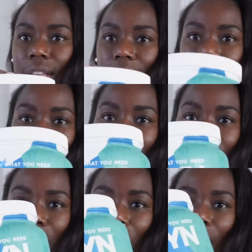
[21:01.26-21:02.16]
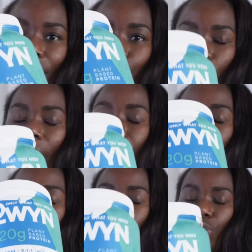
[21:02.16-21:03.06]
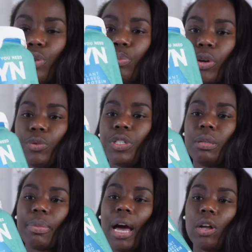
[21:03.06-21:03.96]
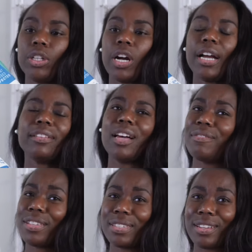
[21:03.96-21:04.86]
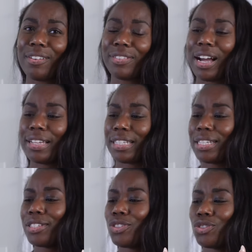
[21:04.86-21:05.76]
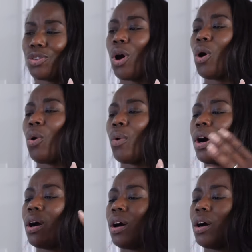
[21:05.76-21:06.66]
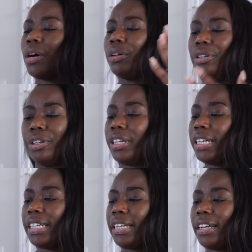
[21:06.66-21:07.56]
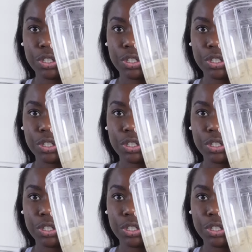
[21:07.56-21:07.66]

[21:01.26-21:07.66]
and then this is my tried and true protein powder. I love this stuff, guys. It is so good.